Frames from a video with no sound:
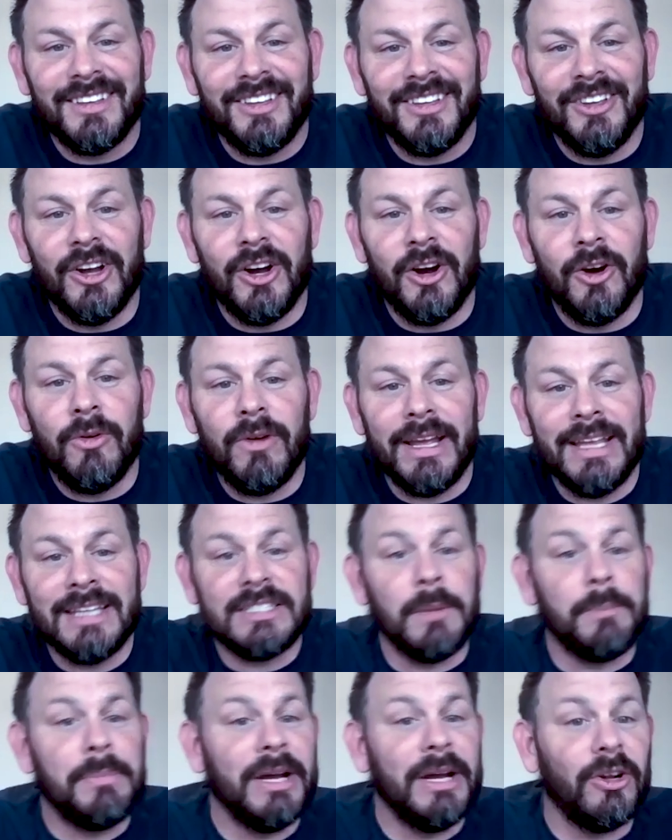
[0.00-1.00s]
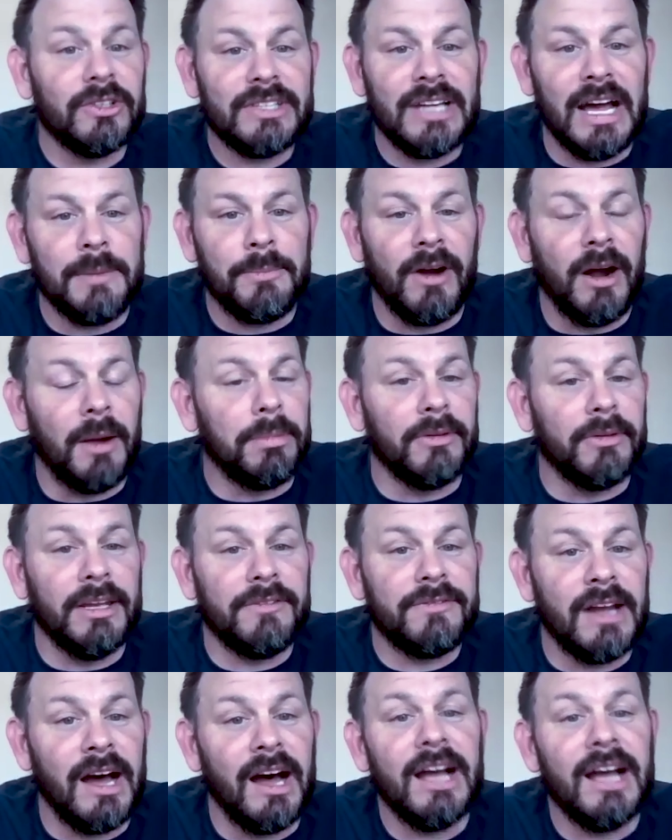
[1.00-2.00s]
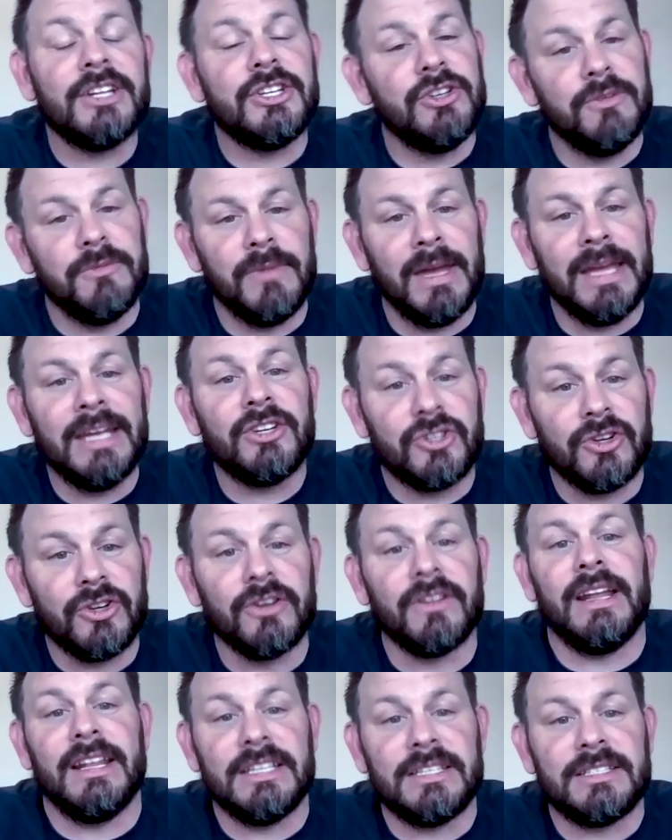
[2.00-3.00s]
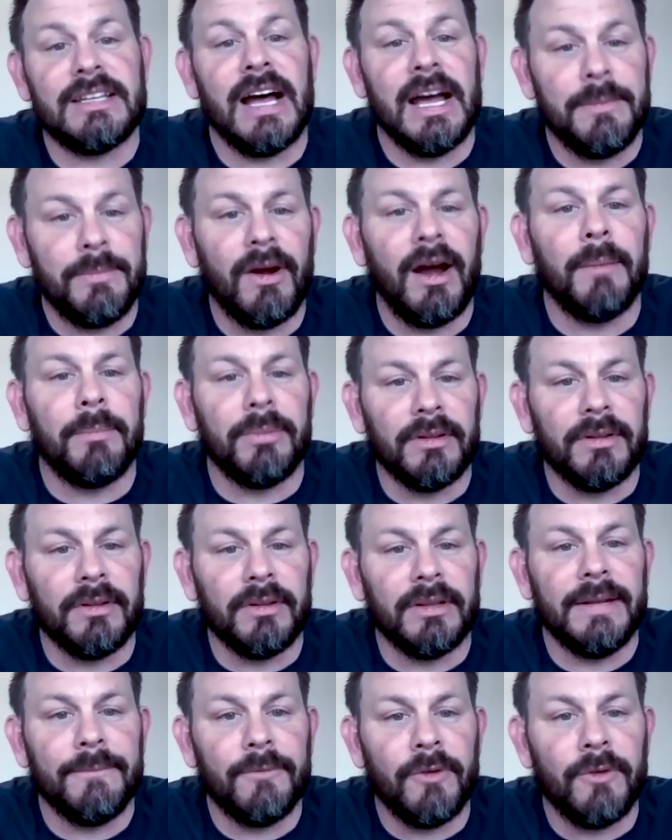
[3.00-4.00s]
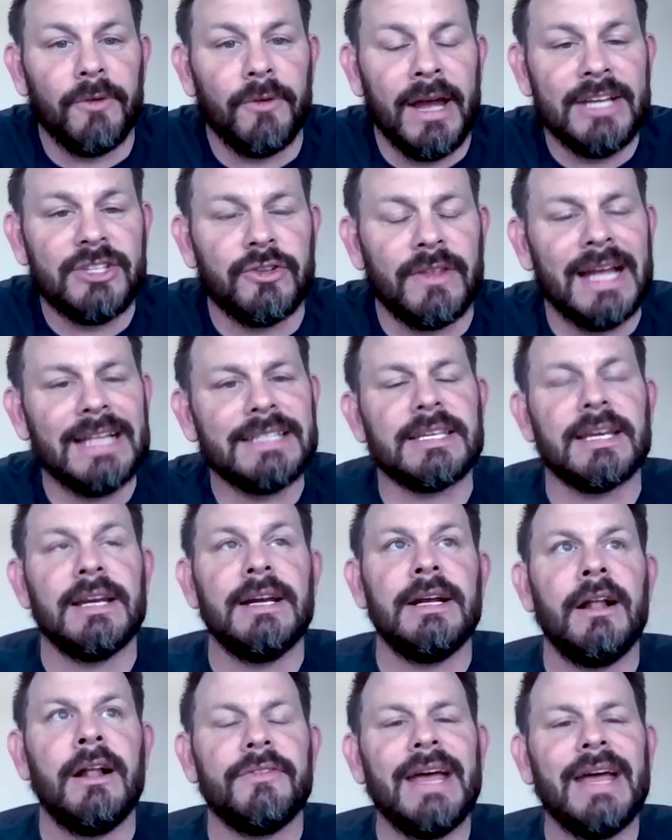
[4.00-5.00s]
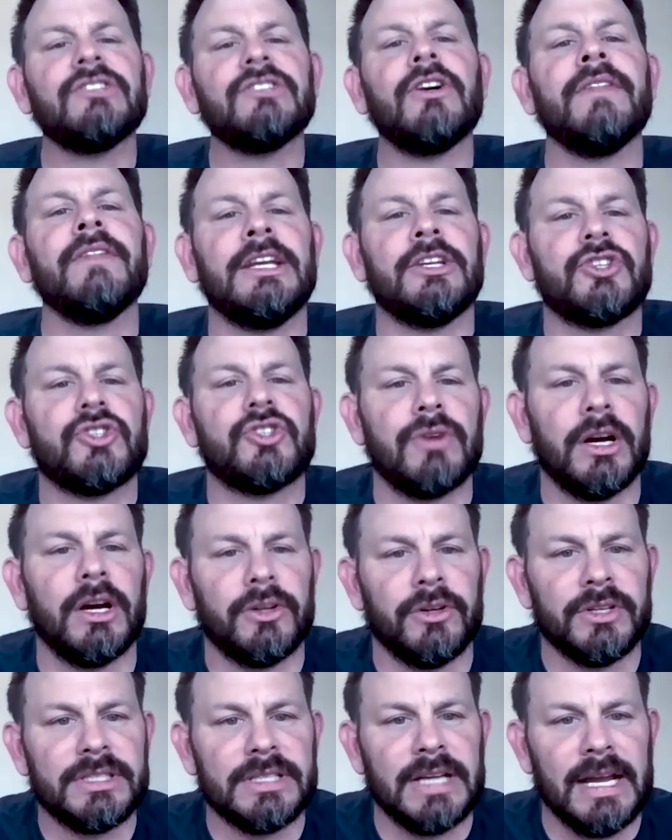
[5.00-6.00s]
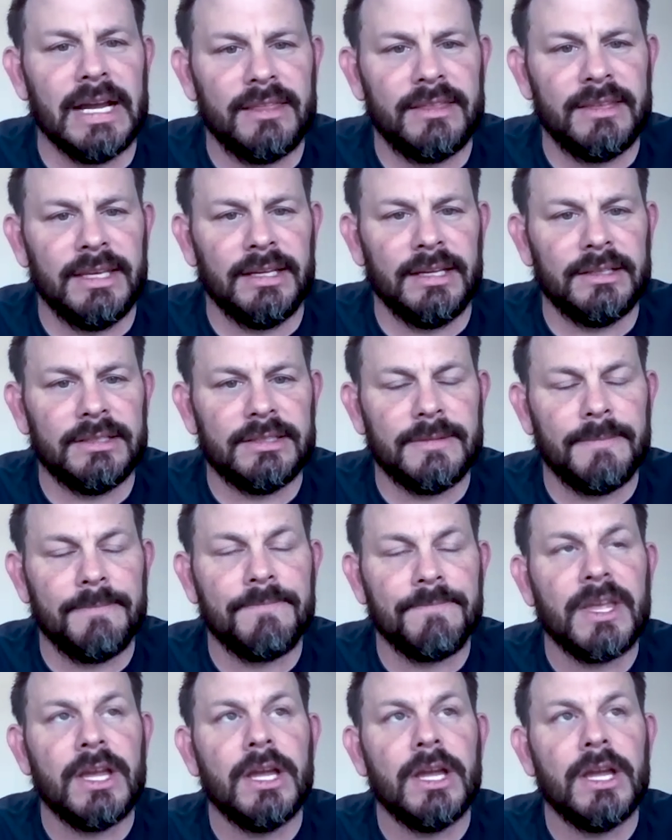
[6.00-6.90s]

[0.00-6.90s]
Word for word: You know, is the belt tied properly? If not, do you make sure that it's tied properly, right? So that's on the instructor side of things.